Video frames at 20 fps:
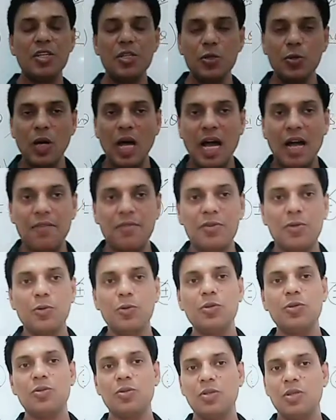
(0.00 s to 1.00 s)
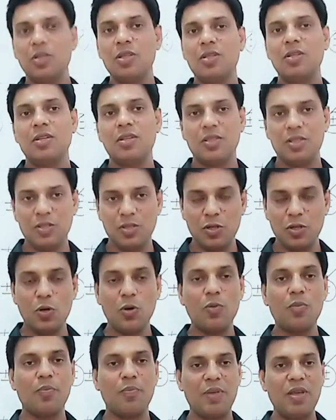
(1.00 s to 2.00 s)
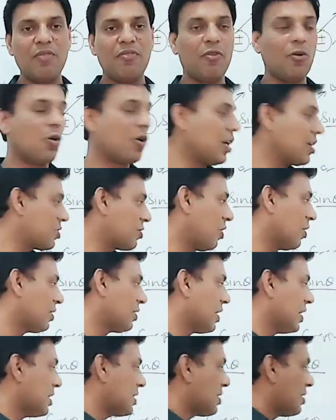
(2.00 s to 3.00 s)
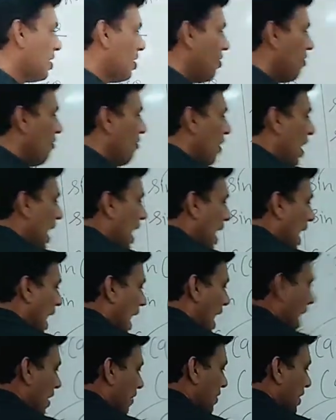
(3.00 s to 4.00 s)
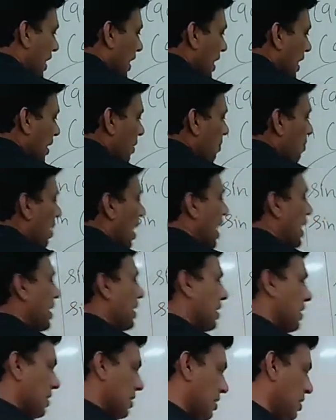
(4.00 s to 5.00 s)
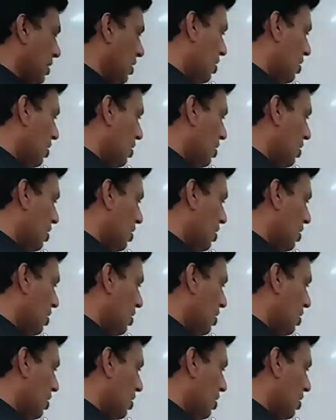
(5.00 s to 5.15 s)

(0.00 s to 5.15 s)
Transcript: You have to be focused on this, why I have taken minus.